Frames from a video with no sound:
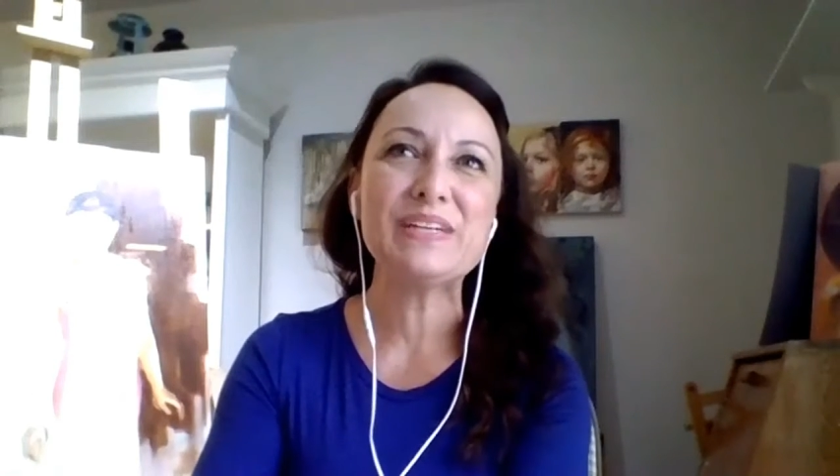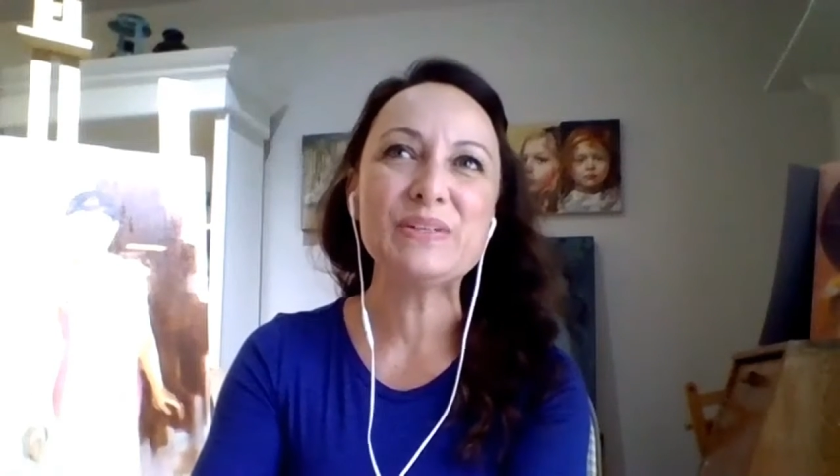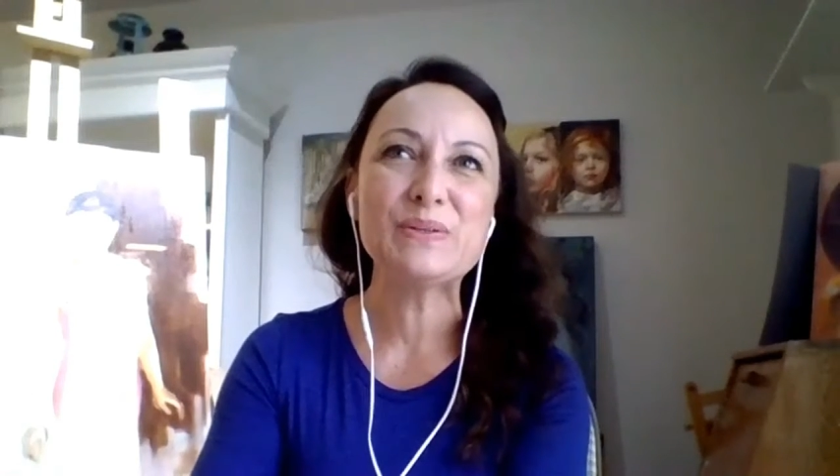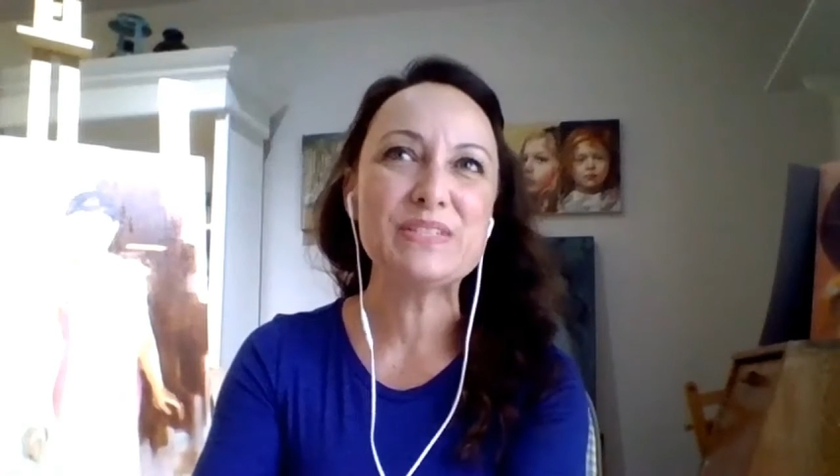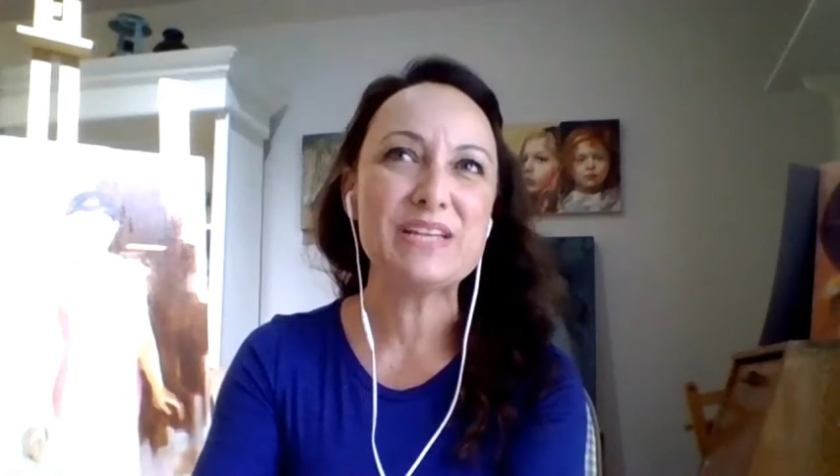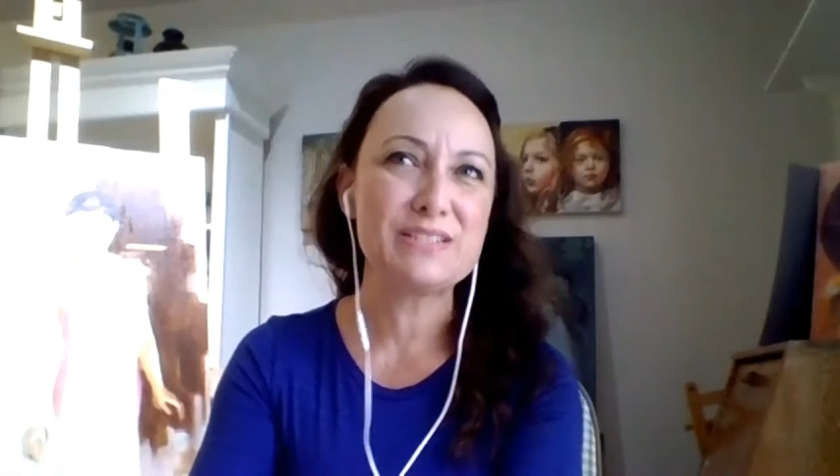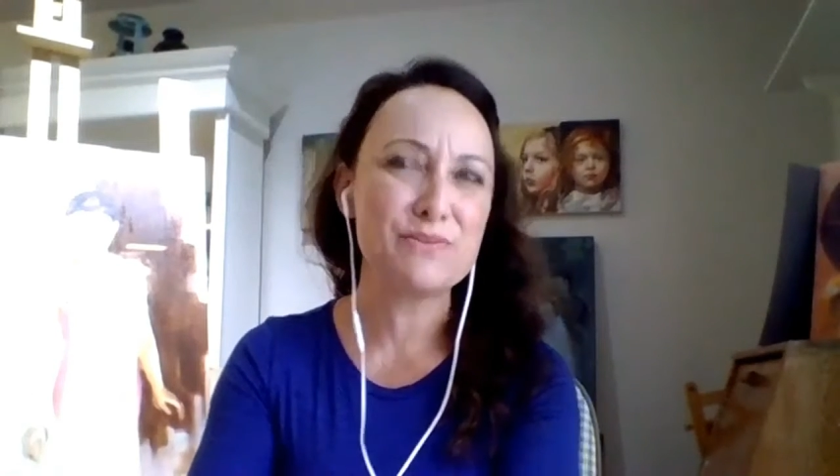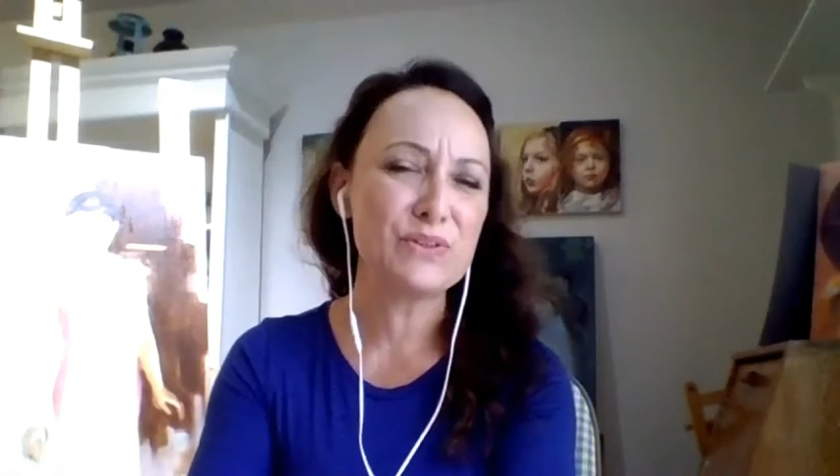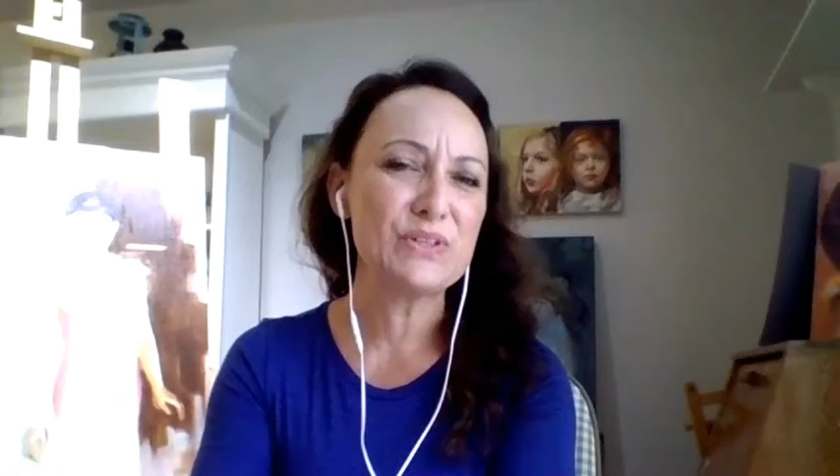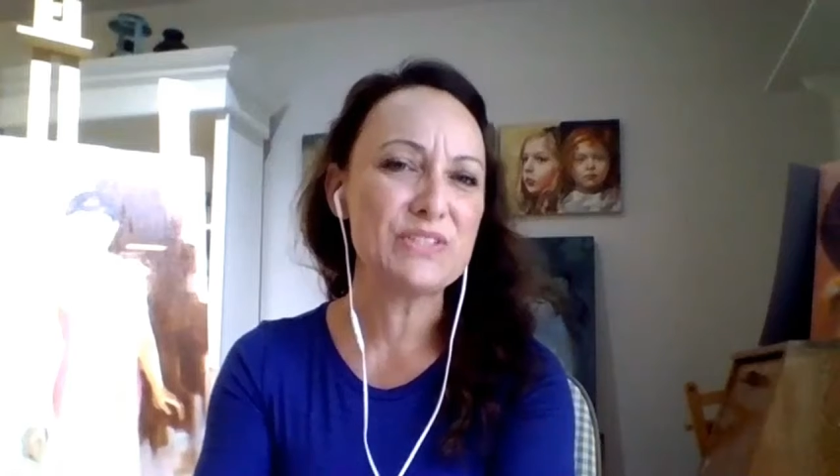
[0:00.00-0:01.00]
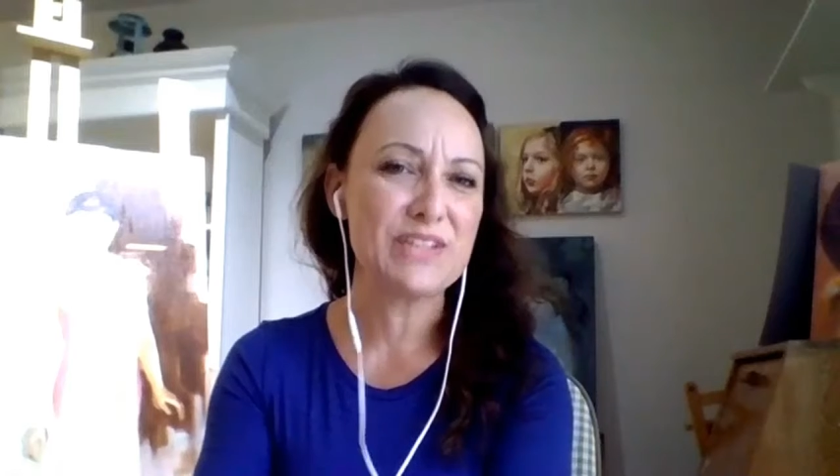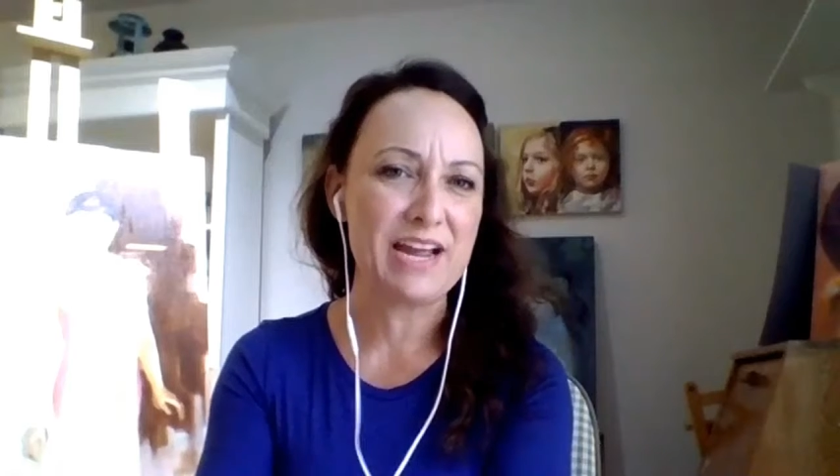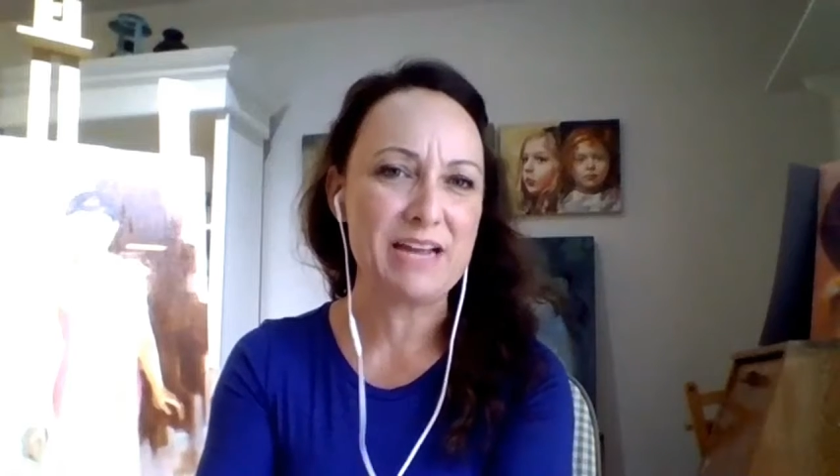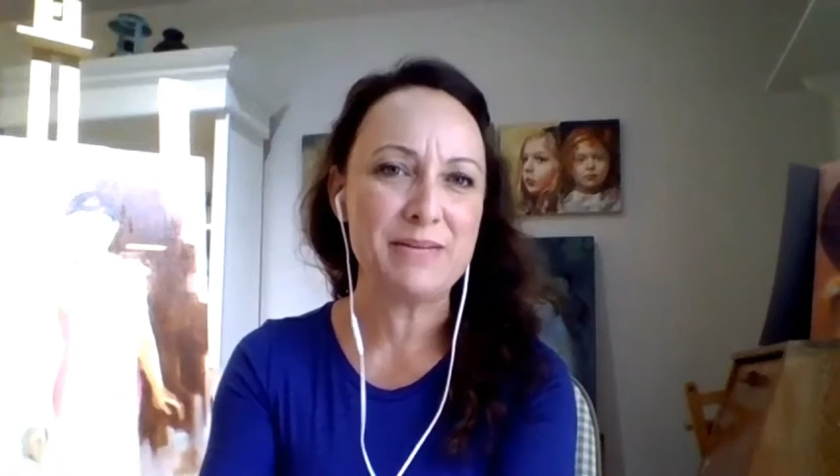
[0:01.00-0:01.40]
a difficult time.